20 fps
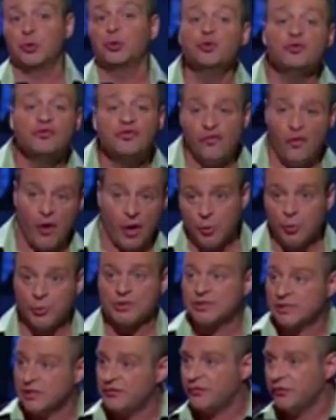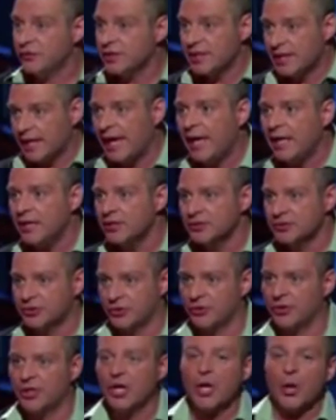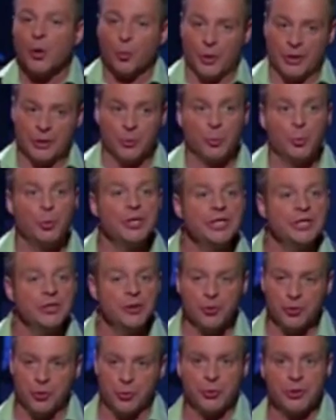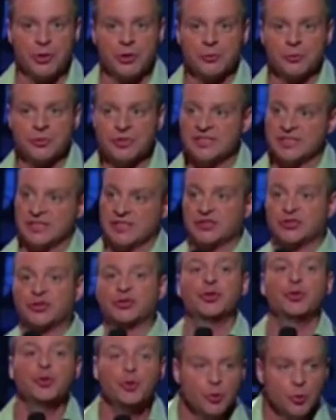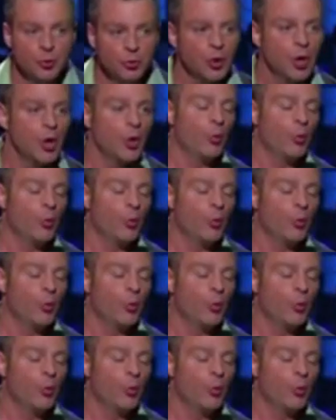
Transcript: you follow a different calendar. When we know the real reason is you